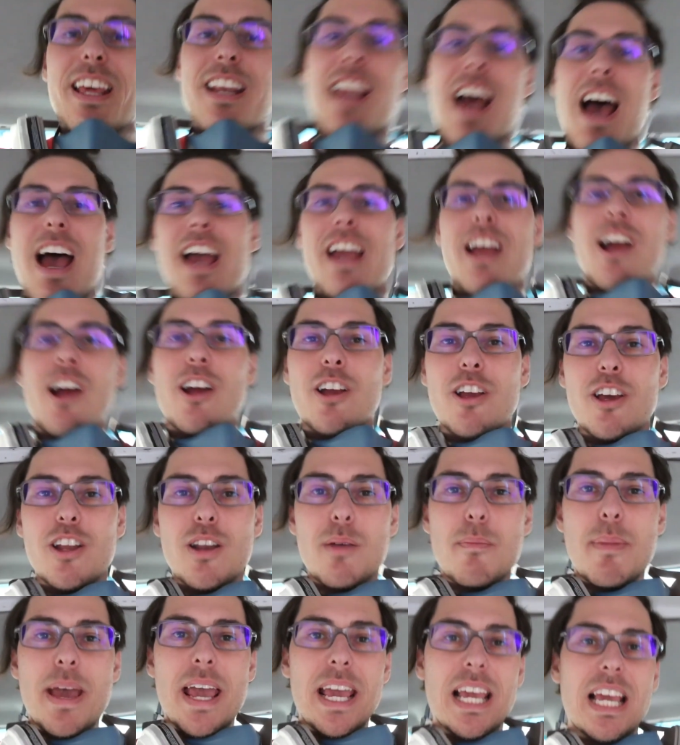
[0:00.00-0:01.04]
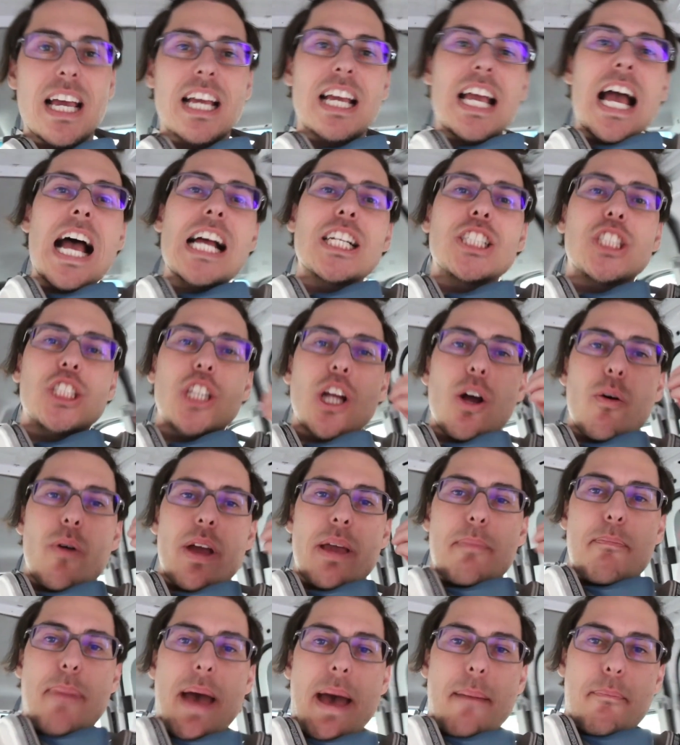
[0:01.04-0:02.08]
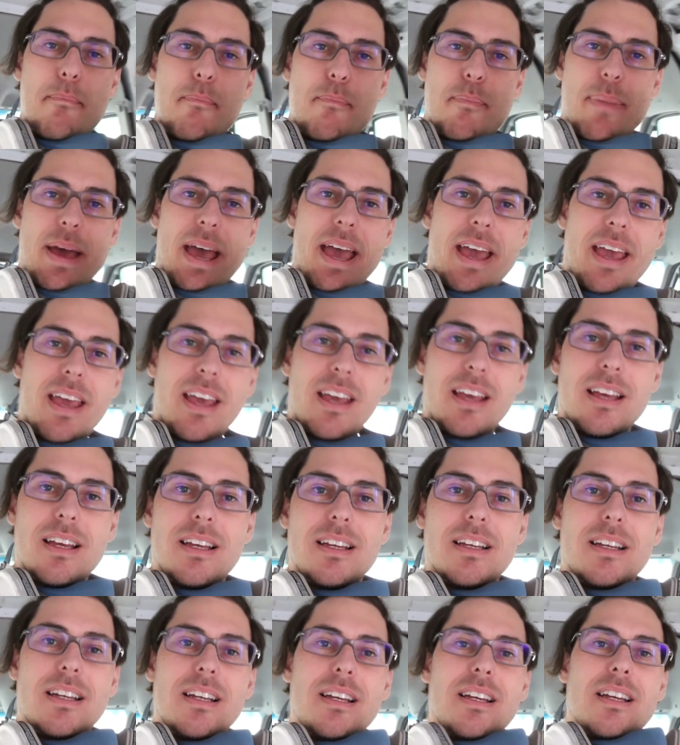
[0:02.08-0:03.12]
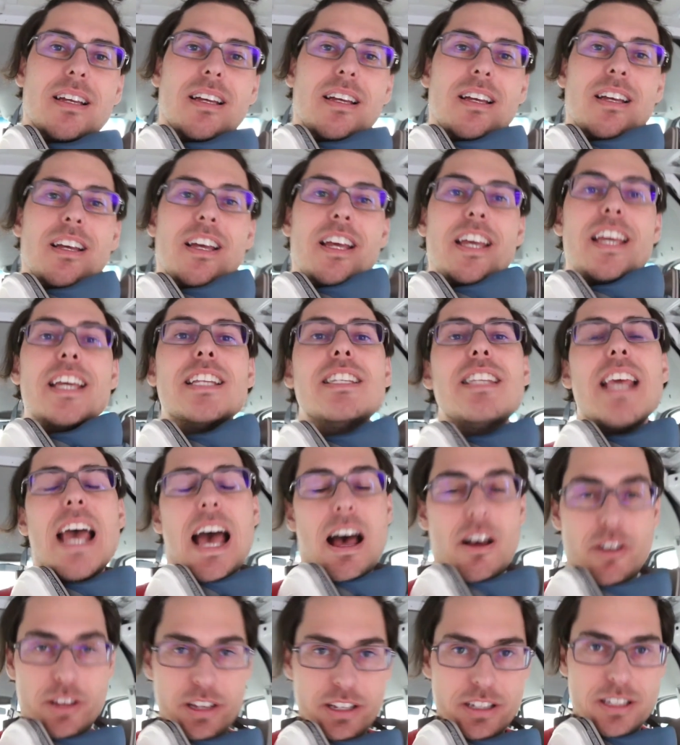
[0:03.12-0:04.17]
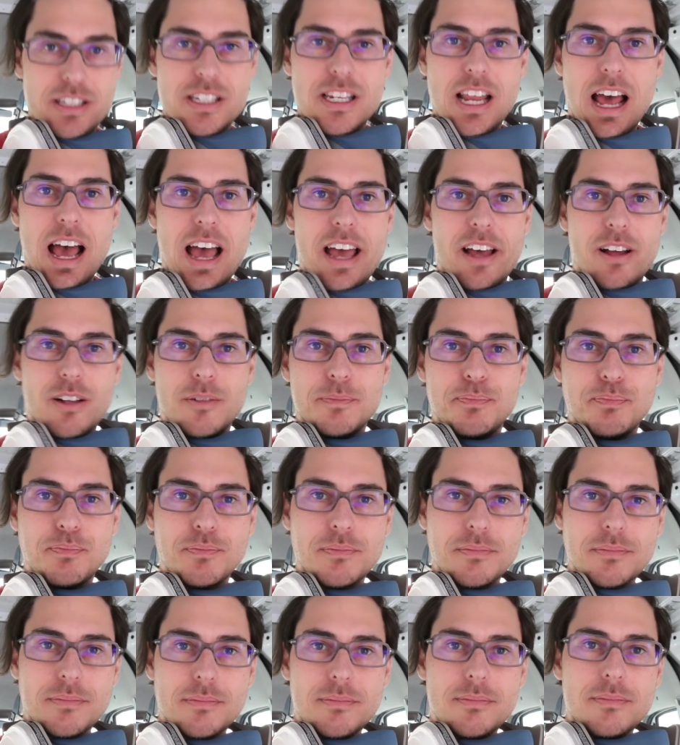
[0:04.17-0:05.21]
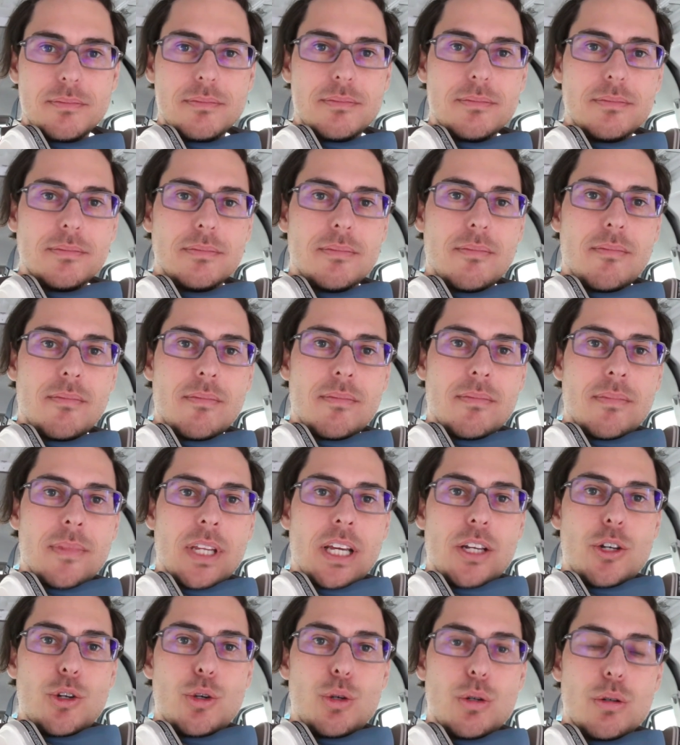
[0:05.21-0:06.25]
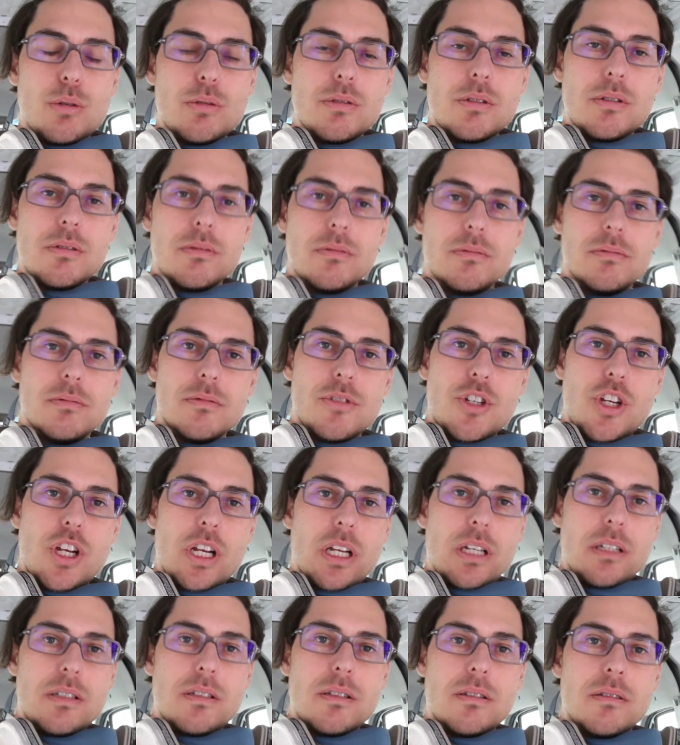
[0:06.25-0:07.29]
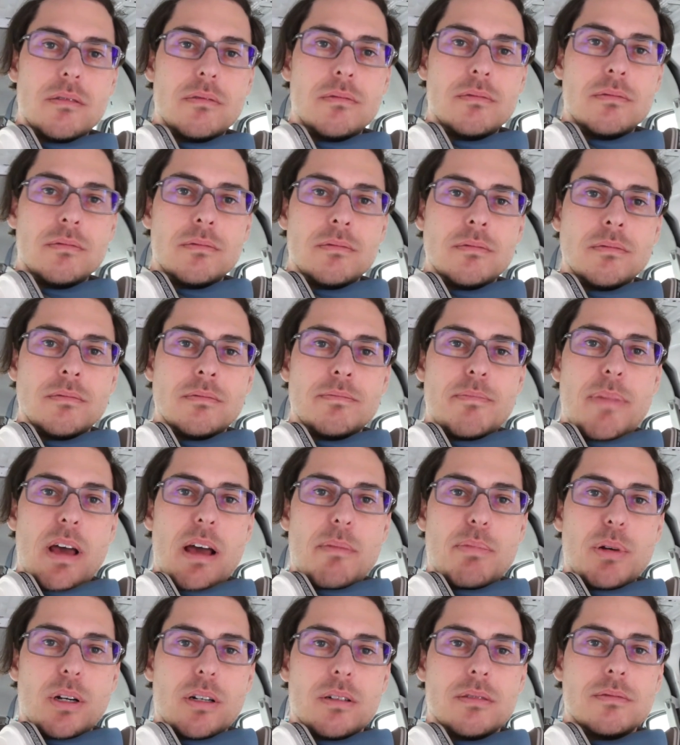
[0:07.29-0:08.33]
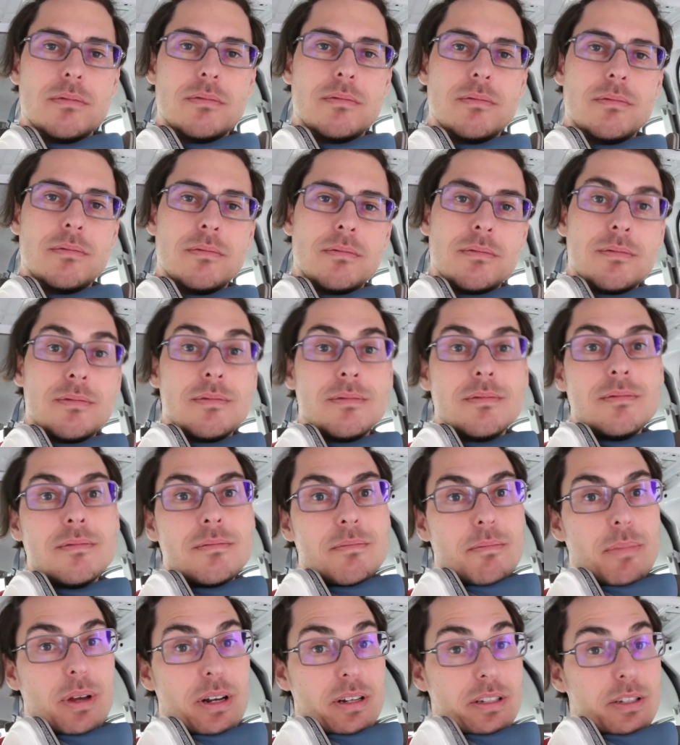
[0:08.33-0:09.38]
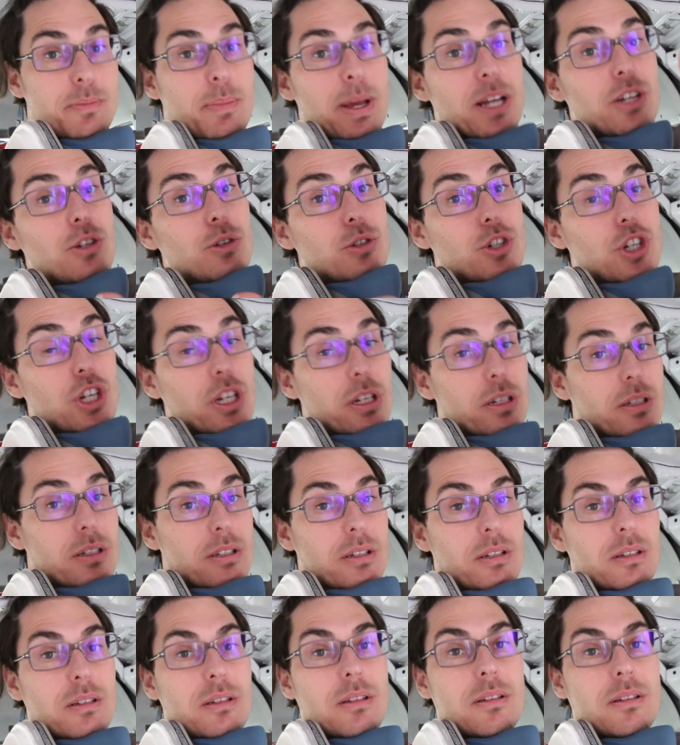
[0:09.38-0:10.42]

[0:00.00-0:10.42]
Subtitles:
and I are gonna make cacio e pepe, Italian style. Noodles, cheese, pepper, but a special cheese.